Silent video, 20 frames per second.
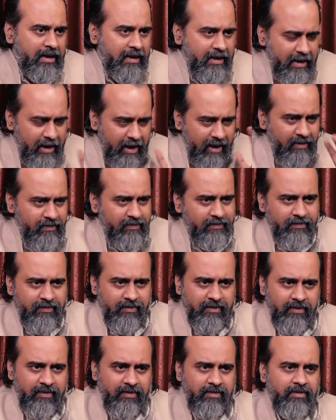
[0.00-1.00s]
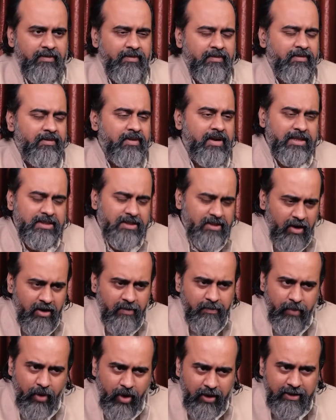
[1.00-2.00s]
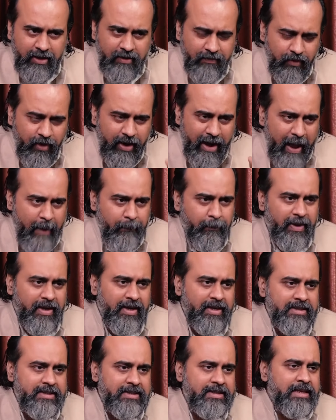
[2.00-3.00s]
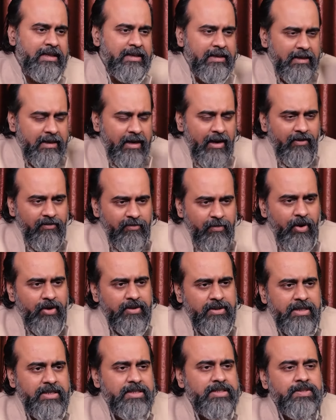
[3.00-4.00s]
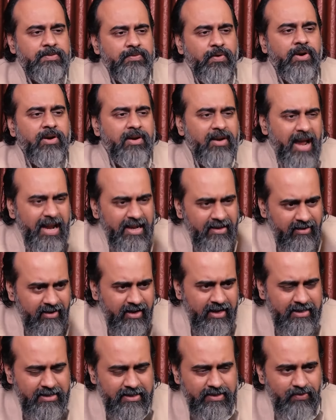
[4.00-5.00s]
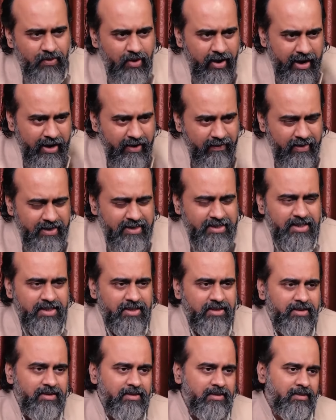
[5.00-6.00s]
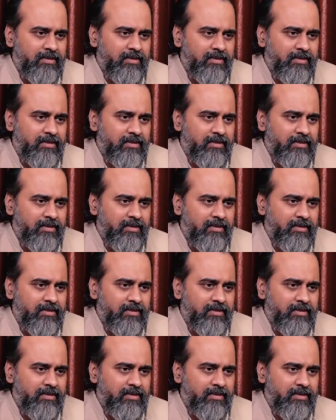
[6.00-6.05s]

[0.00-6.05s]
Love does not bother for happiness. Love bothers for rightness, for elevation.